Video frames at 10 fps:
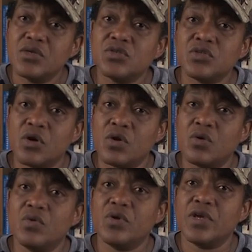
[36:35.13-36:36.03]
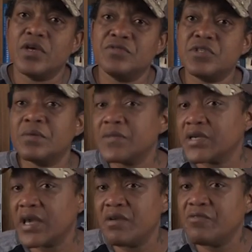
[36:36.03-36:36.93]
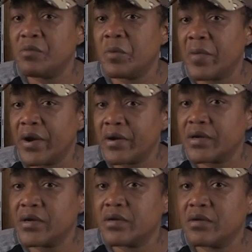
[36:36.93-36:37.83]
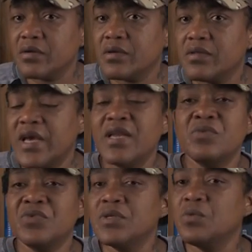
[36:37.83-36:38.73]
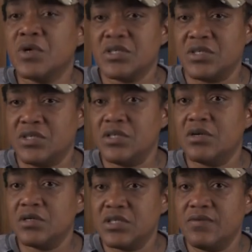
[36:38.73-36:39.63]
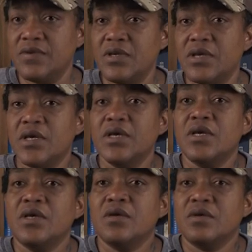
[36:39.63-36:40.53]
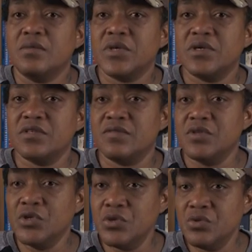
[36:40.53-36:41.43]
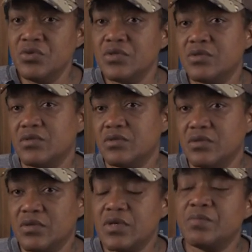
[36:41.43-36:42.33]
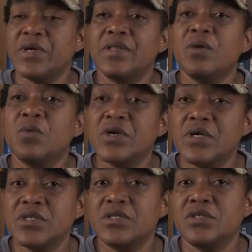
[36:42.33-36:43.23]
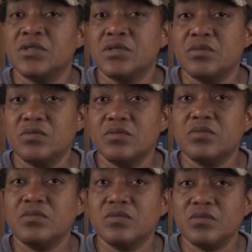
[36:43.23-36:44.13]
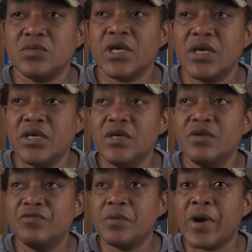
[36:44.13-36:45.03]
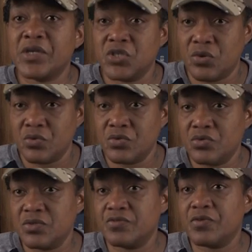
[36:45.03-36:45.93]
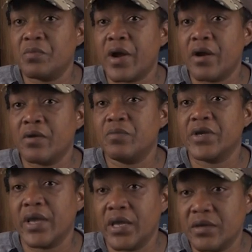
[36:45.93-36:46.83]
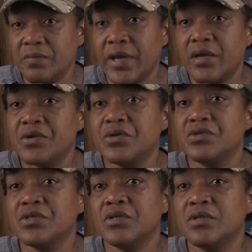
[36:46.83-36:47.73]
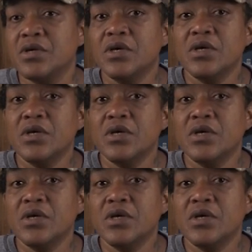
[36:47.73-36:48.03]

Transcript: So if something came from America, they didn't really want us to see it on TV because of the news, but they wanted us to take heed from our generals and from our brigade commanders and